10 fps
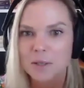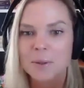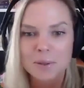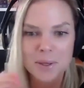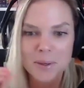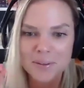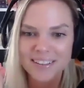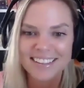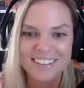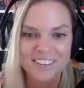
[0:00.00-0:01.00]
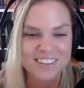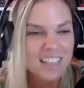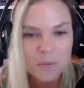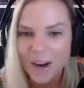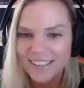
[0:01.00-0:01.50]
You you would need your
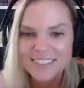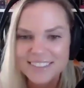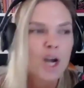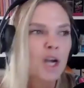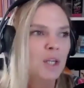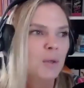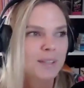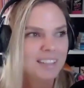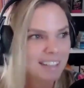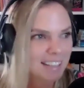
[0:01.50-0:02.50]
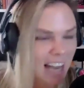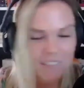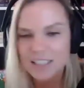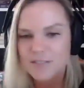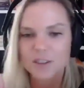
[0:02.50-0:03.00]
teeth whitened, you would need the
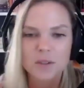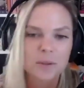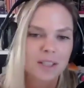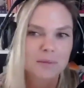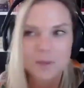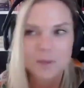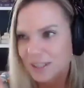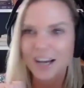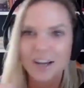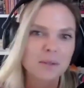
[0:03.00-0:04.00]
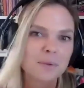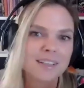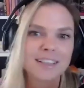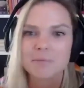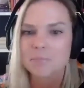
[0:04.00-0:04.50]
cavities filled, you'd need a canal, you
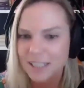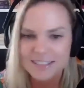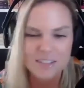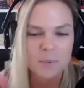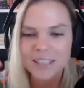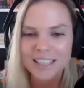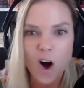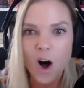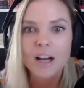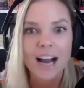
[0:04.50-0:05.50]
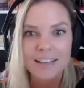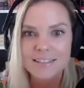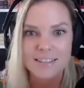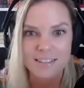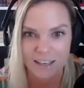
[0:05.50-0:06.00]
would need braces, oh. you would need all oh.
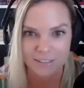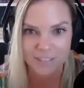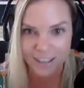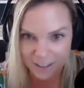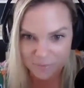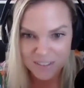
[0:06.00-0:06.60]
kinds of stuff, right?